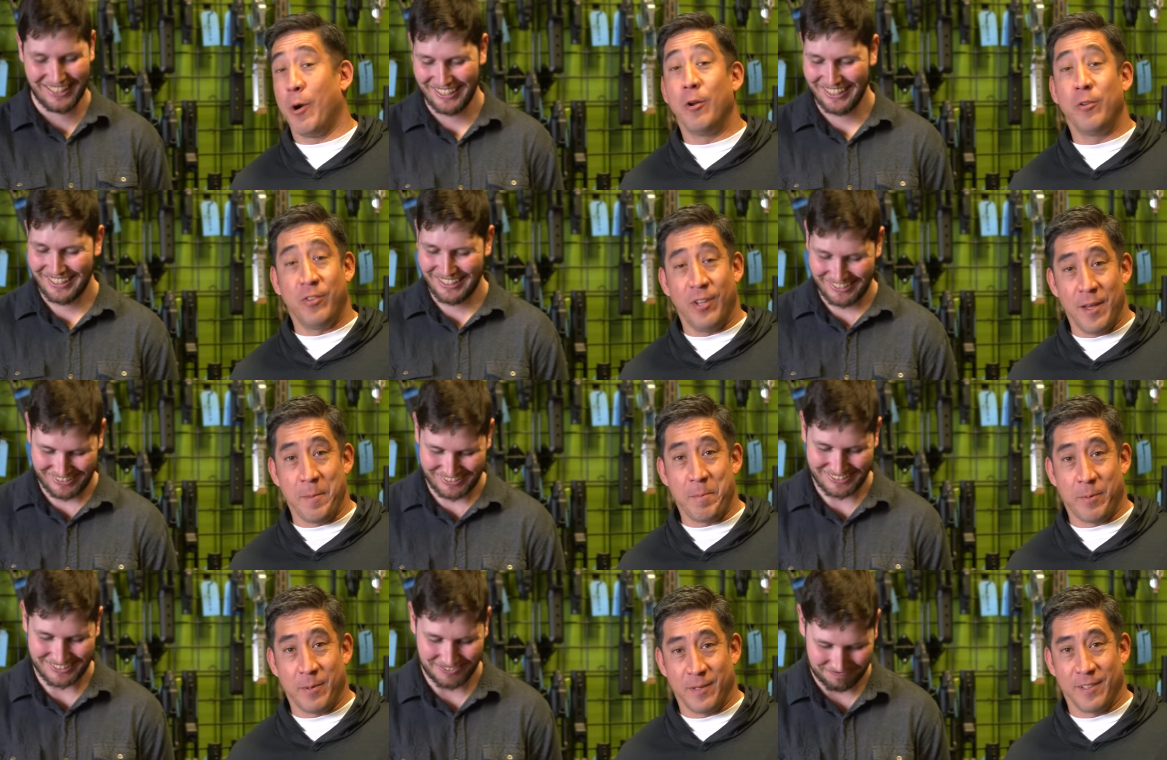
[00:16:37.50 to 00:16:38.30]
Speaker 1: pro
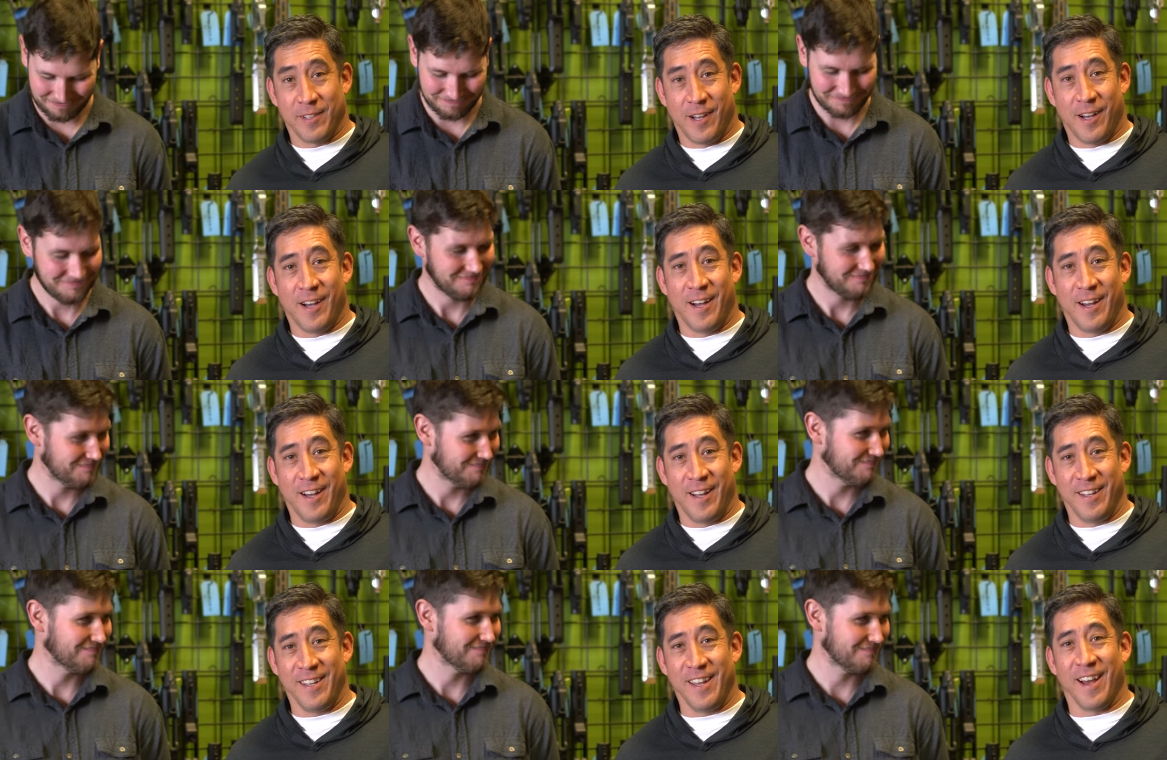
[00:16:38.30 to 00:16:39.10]
tip,
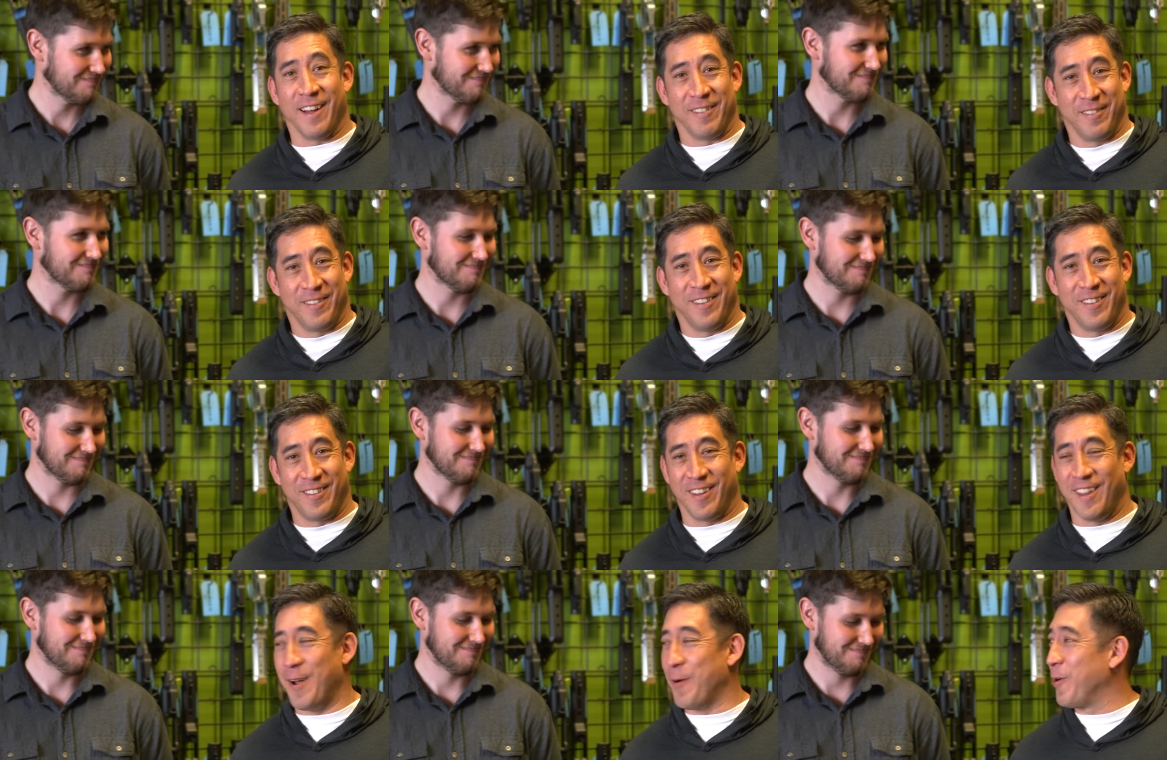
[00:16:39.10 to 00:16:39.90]
uh, yeah,
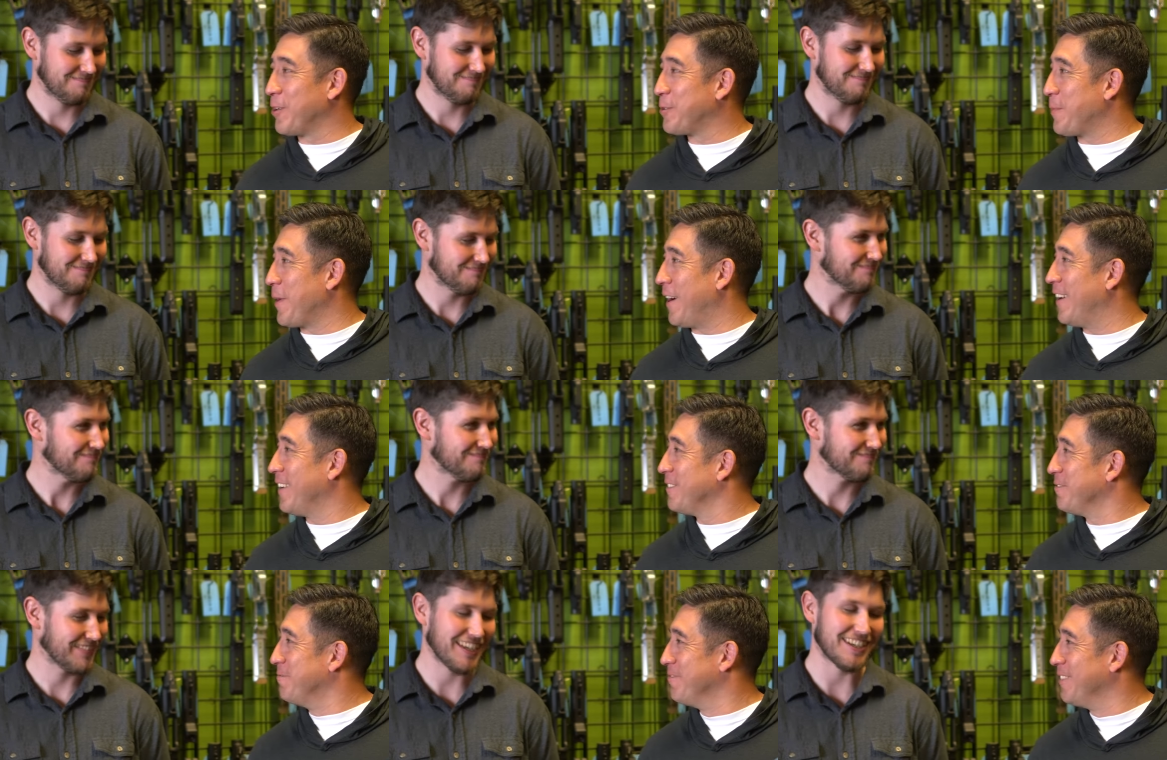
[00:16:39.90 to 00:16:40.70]
so that works
Speaker 2: better.
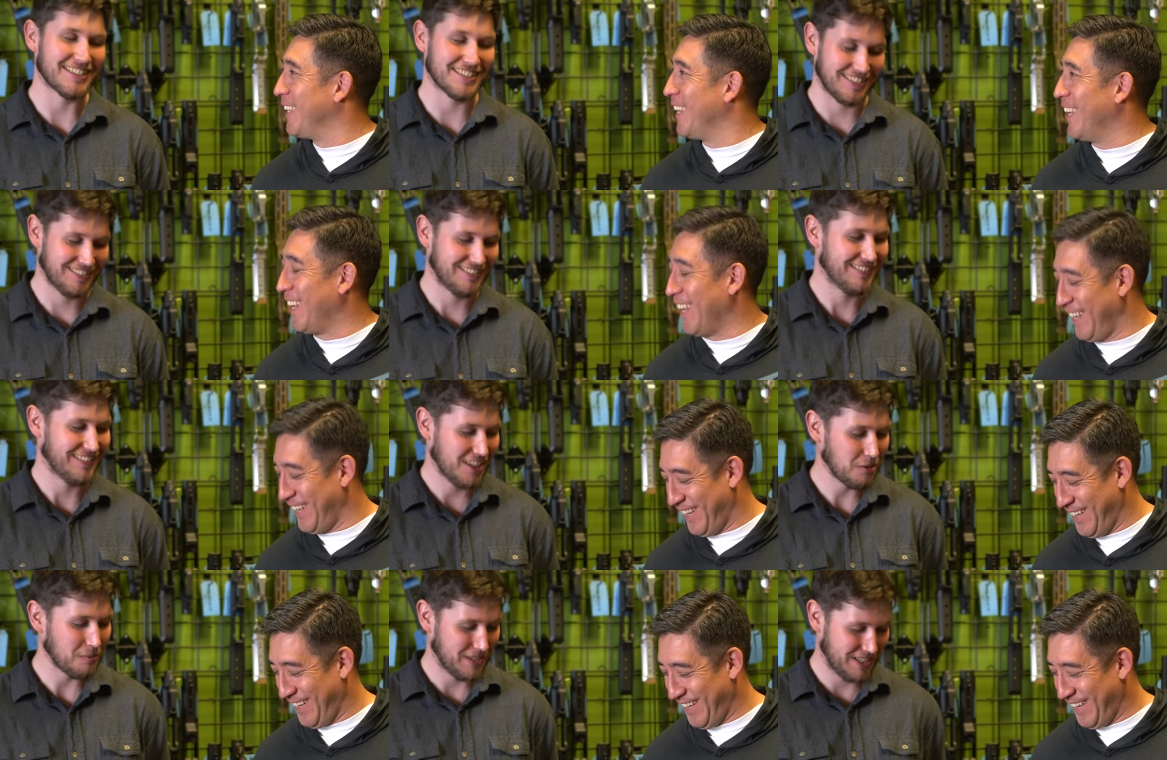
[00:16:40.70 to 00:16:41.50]
Yes, a
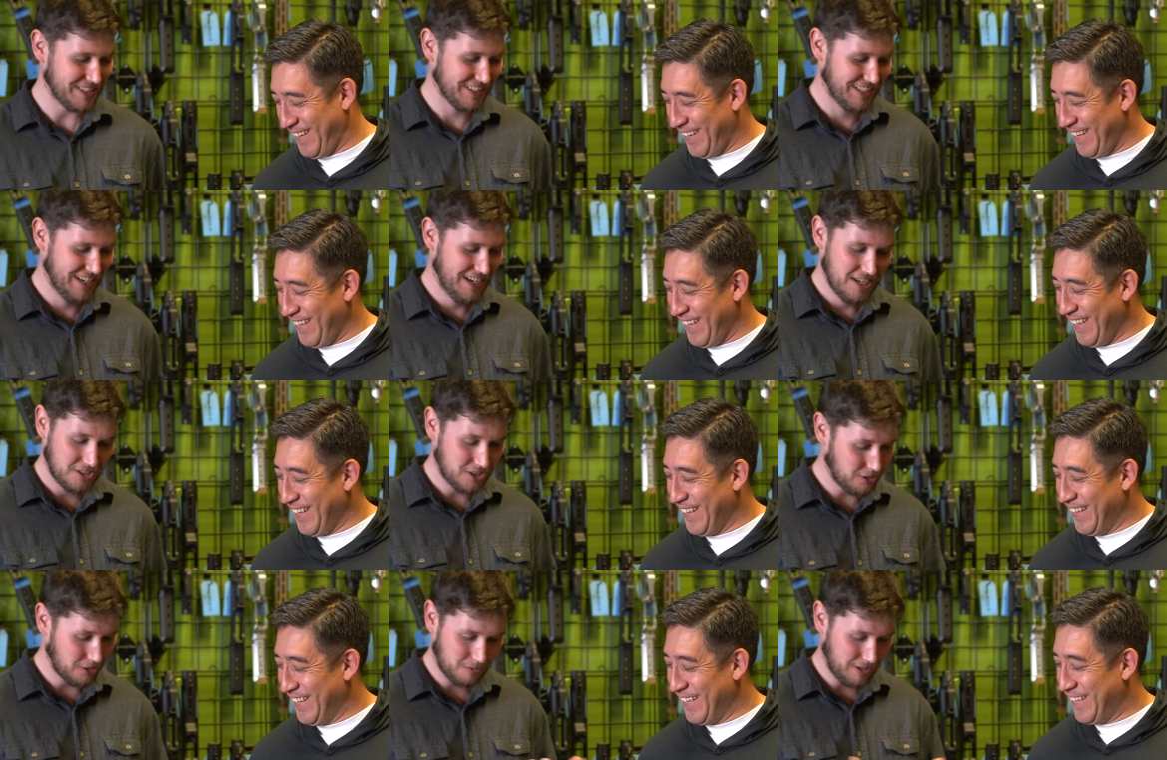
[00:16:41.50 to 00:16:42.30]
little bit.
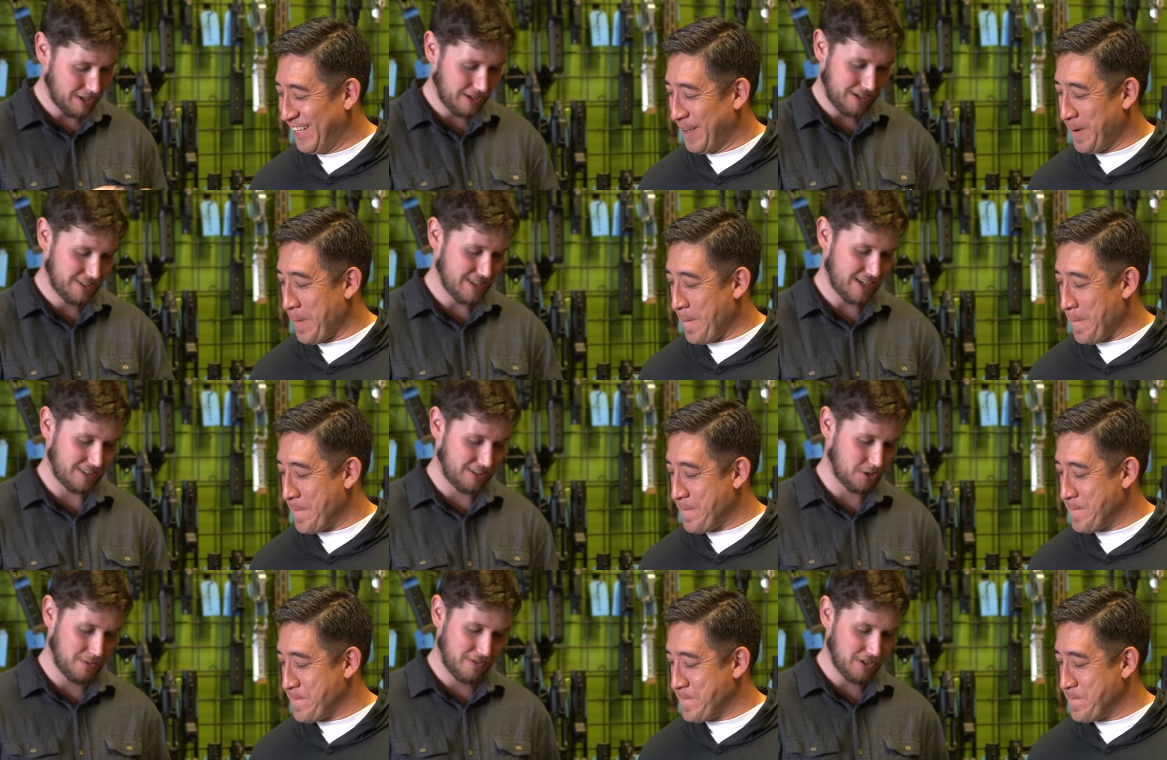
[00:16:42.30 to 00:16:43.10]
So uh,
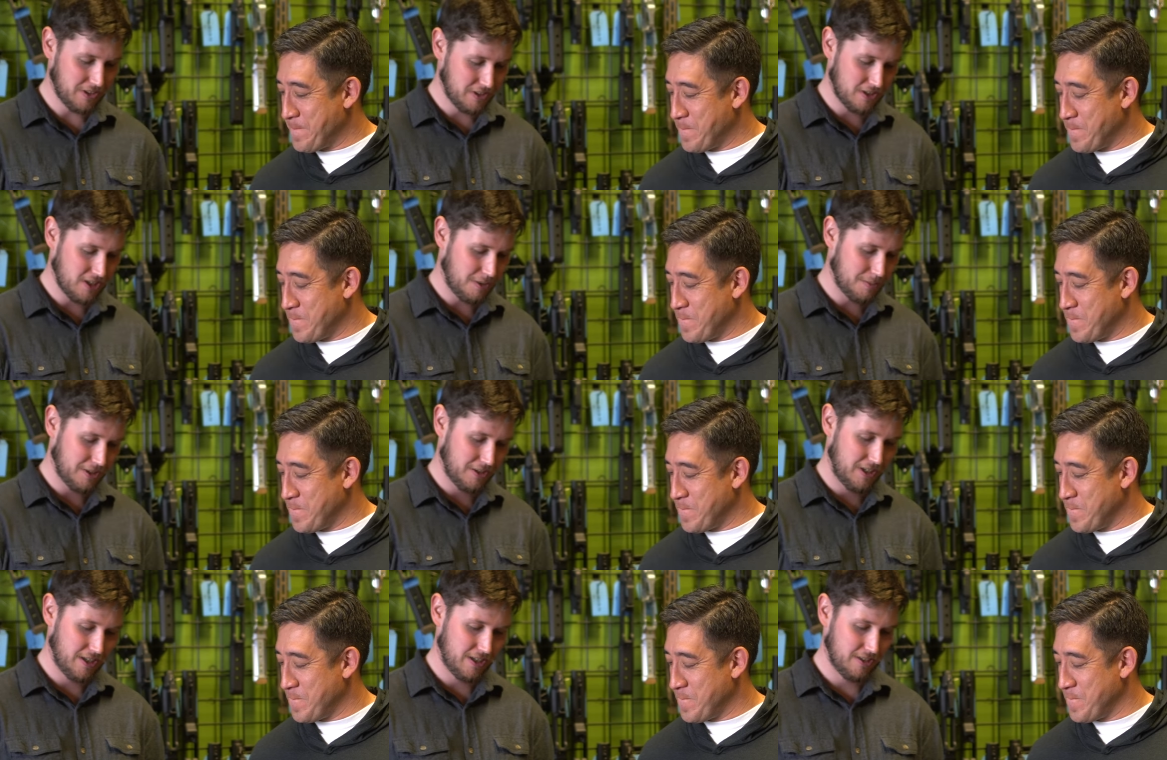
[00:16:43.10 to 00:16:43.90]
exactly, so we've got these knobs
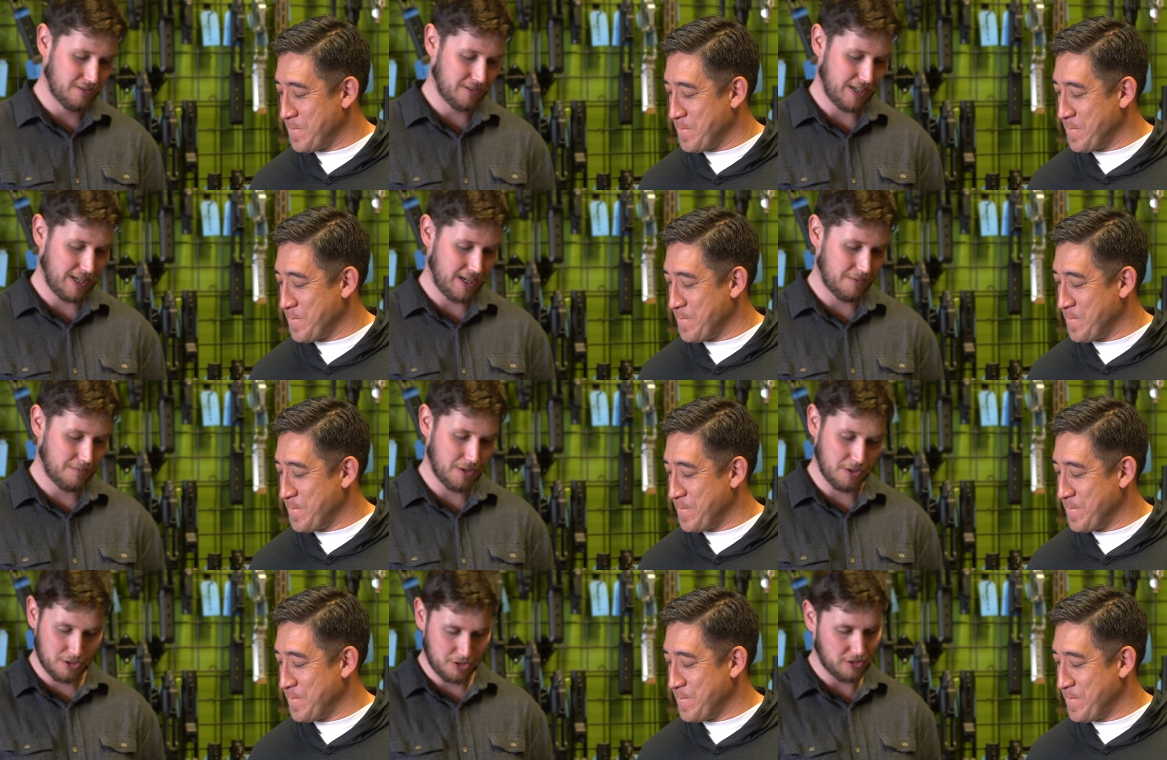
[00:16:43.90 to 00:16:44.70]
in here. Um,
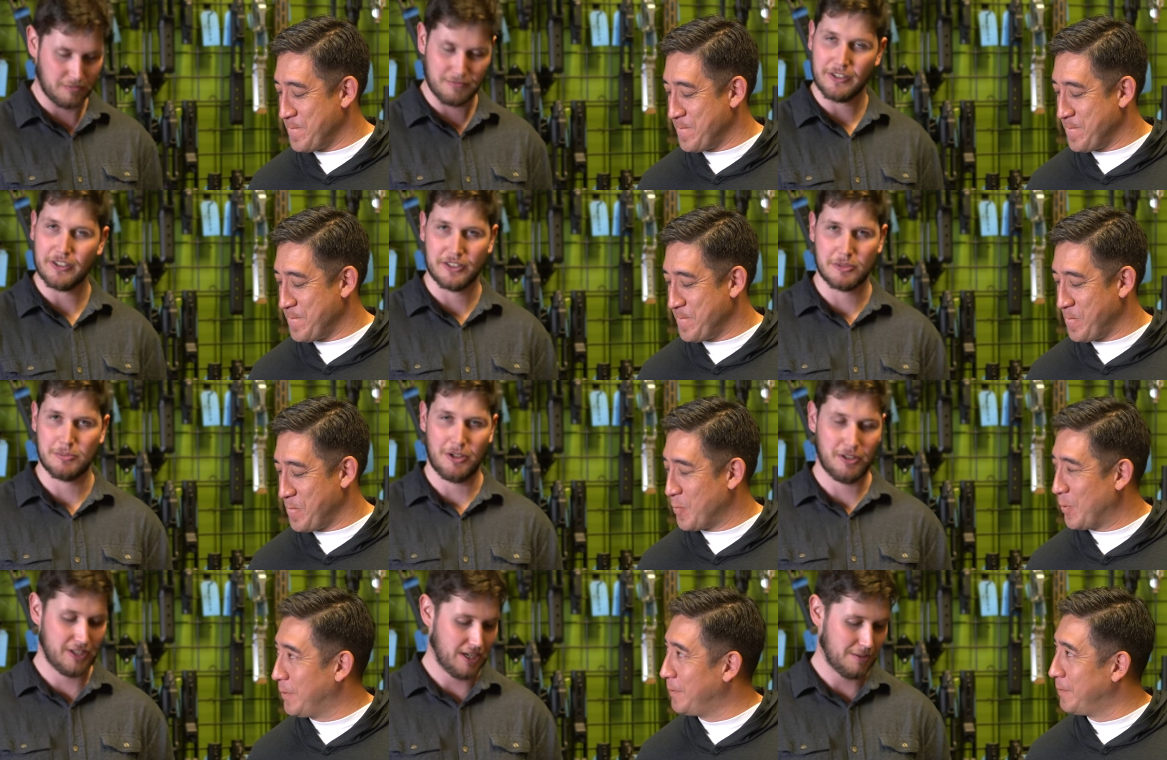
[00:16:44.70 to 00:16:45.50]
they're just a fairly
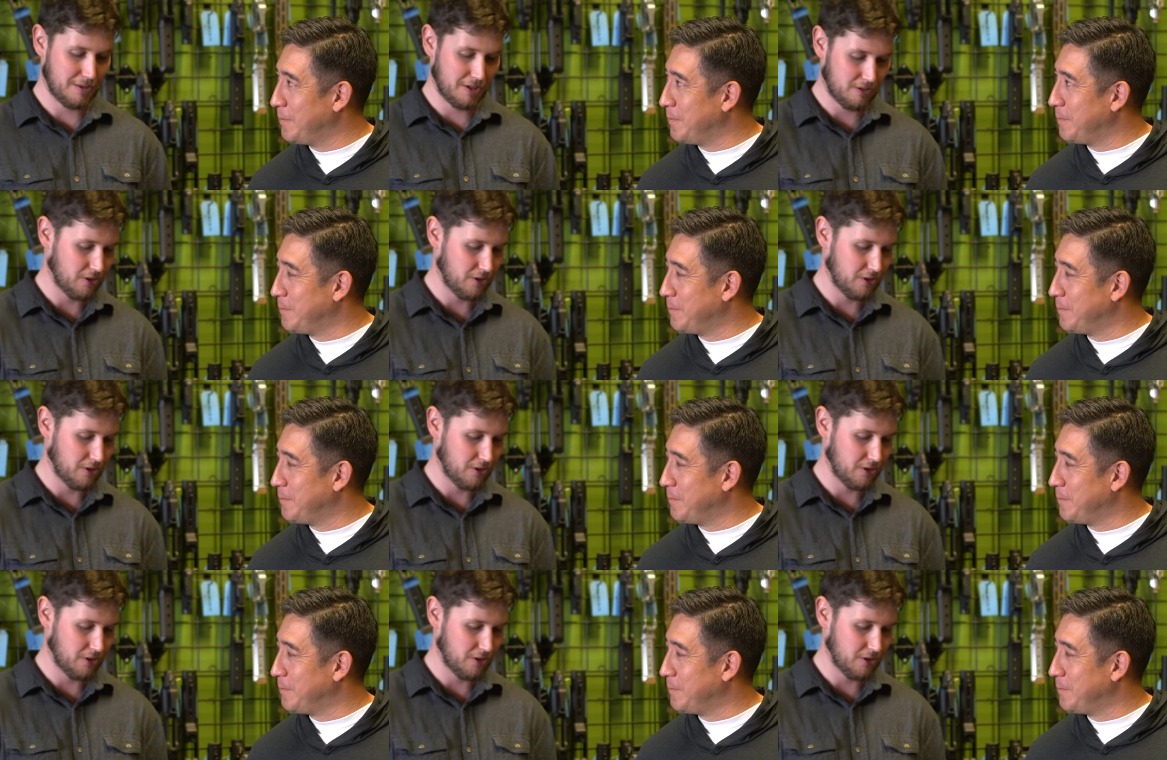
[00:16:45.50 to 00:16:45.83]
small diameter